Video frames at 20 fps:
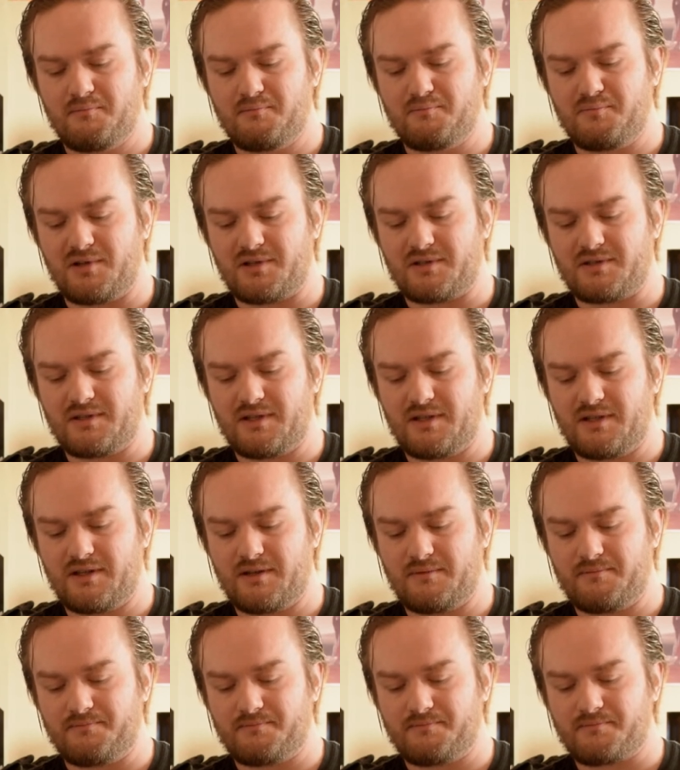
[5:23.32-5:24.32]
But
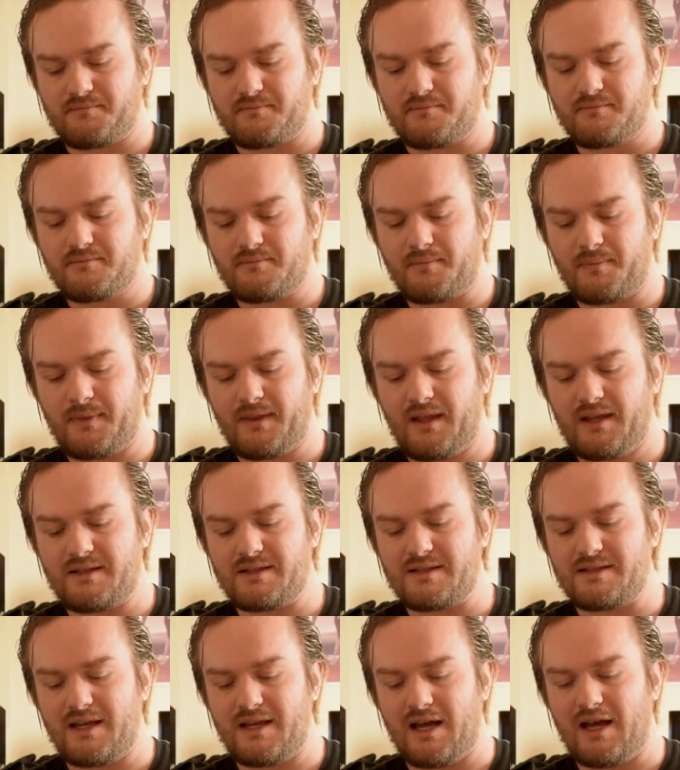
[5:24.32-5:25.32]

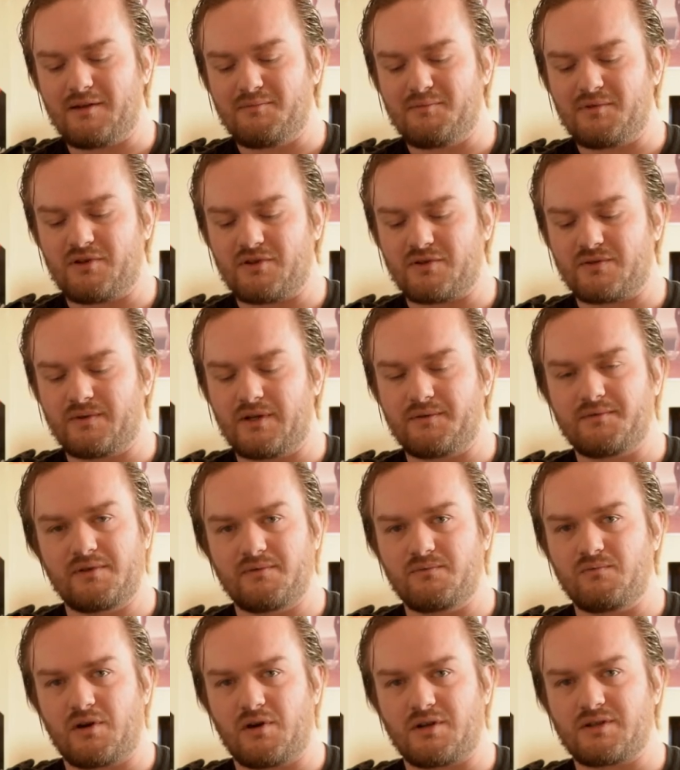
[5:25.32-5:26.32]
it's sad because whenever
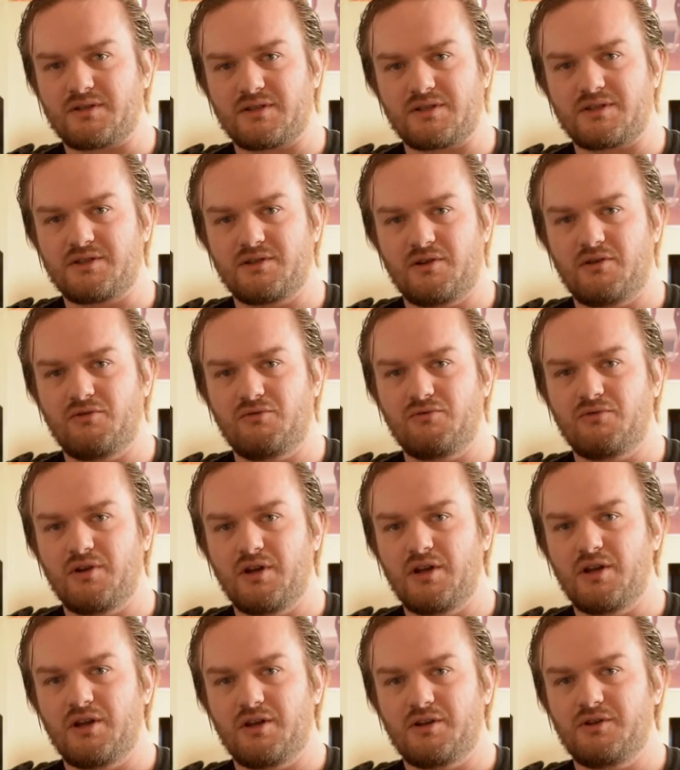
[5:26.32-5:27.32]
you've watched the show,
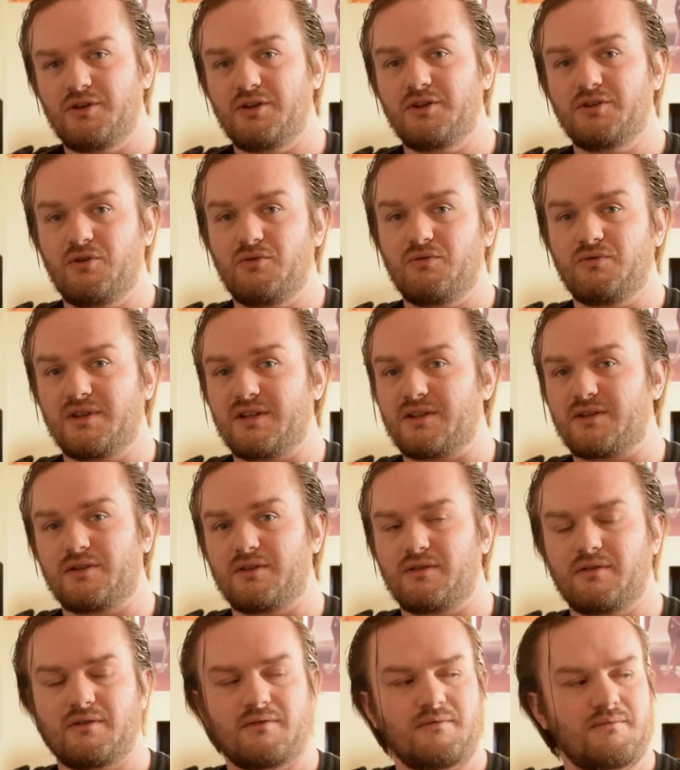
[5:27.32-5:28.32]
you know
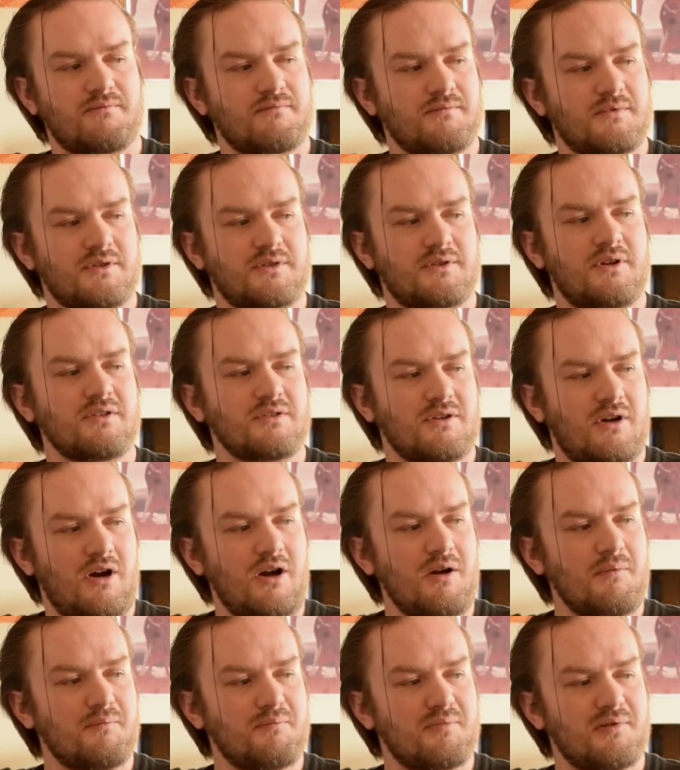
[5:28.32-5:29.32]
that, shut
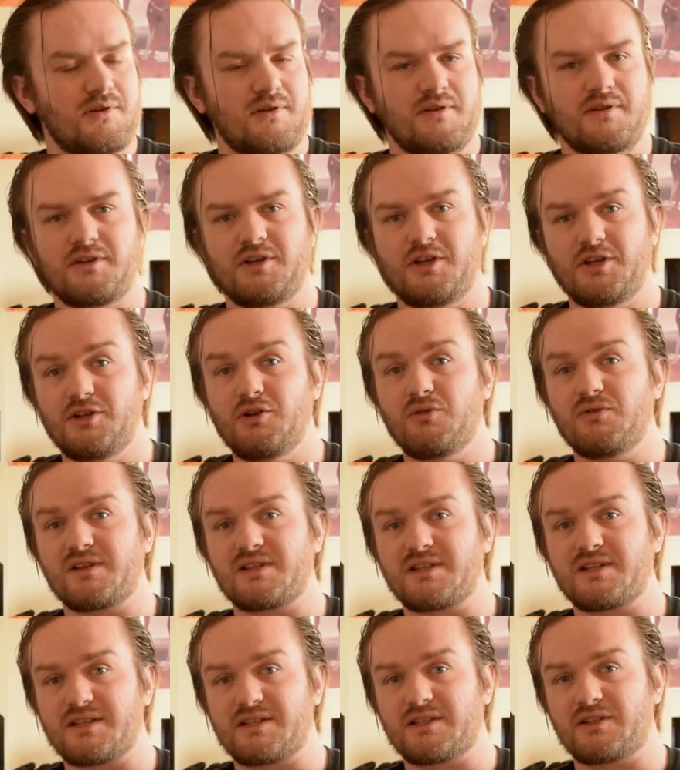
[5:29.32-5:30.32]
up, you know
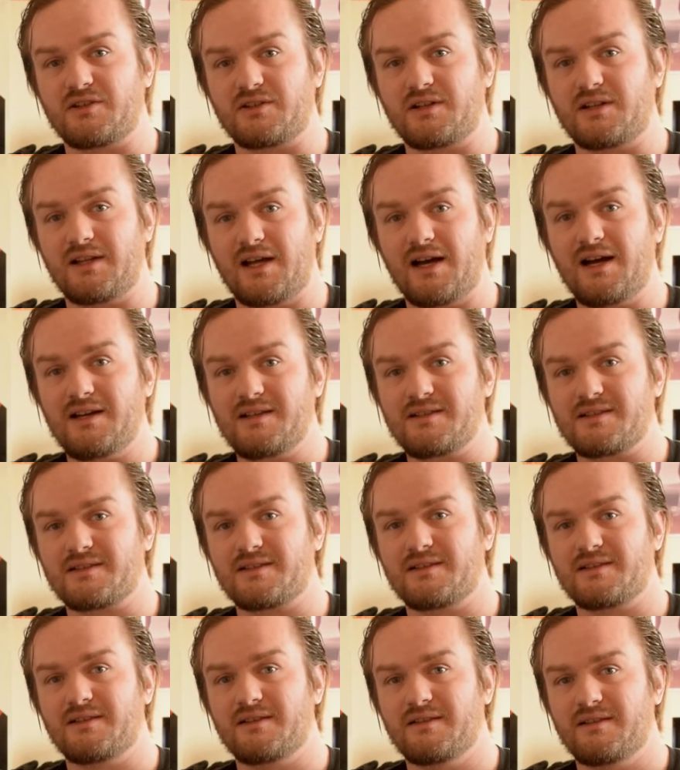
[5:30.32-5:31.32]
this isn't going to
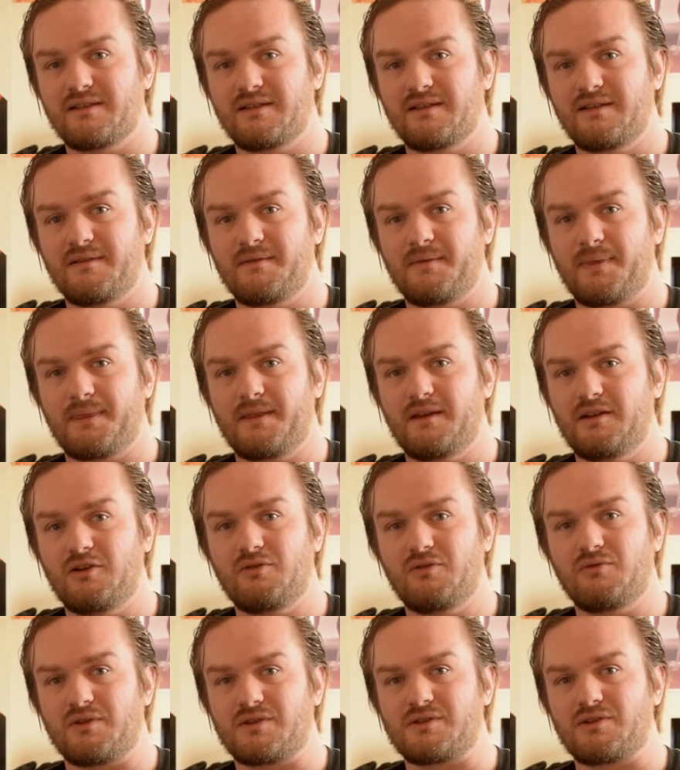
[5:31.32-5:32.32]
last. You
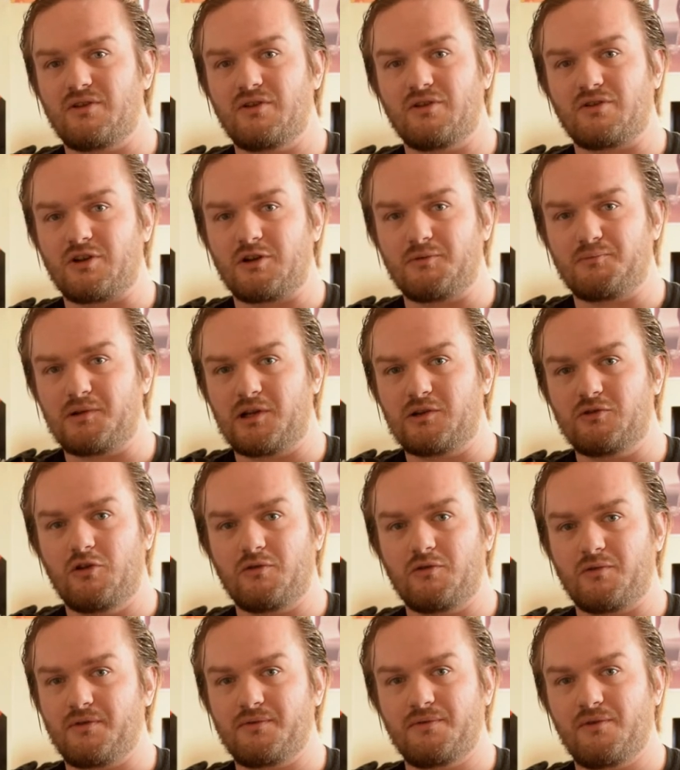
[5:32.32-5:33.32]
know it's all going to blow
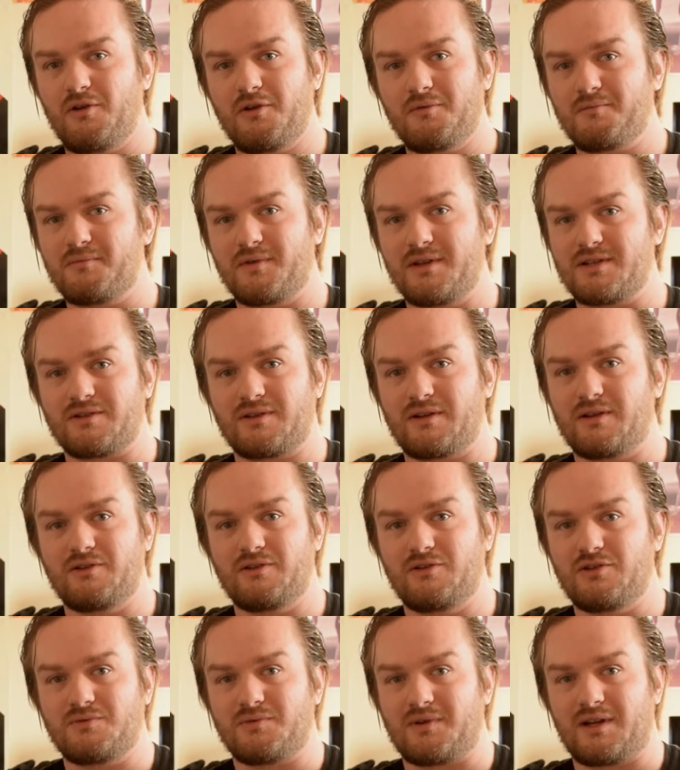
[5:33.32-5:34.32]
over for him, he's going to
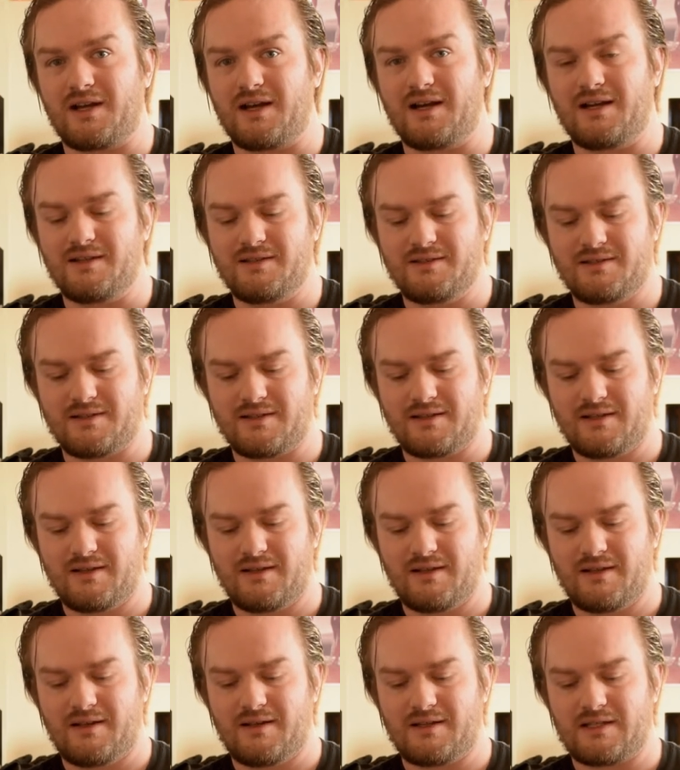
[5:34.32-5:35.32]
lose what he has.
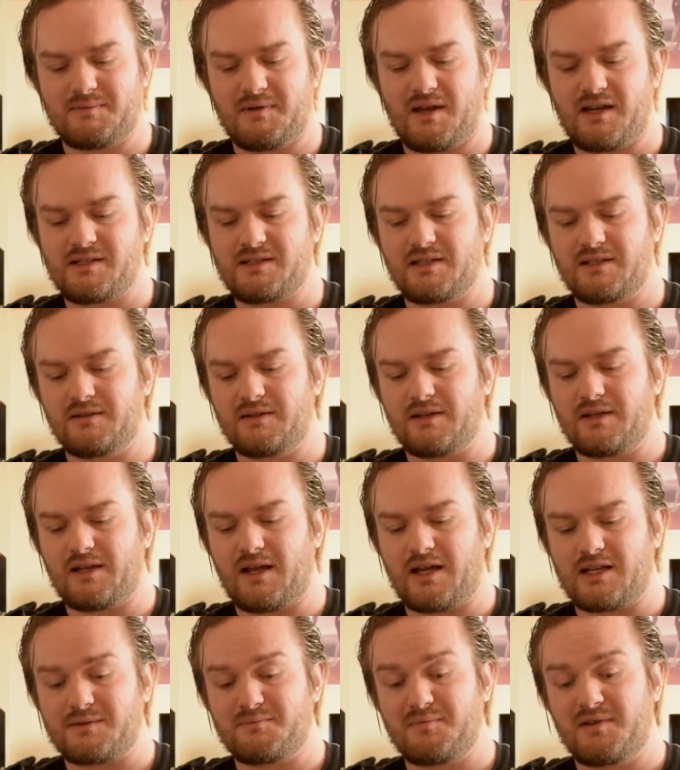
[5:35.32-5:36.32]
Especially the
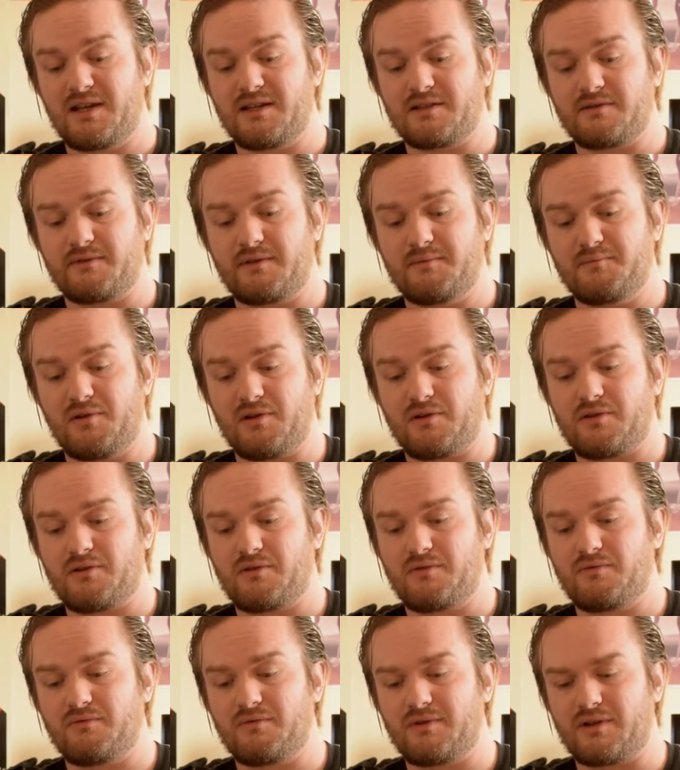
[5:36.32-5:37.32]
last page of the
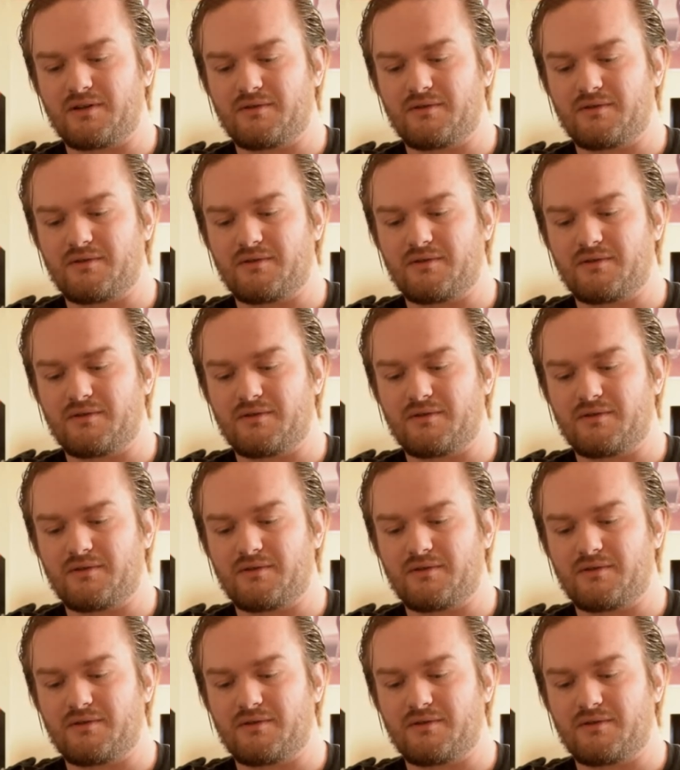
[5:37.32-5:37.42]
book,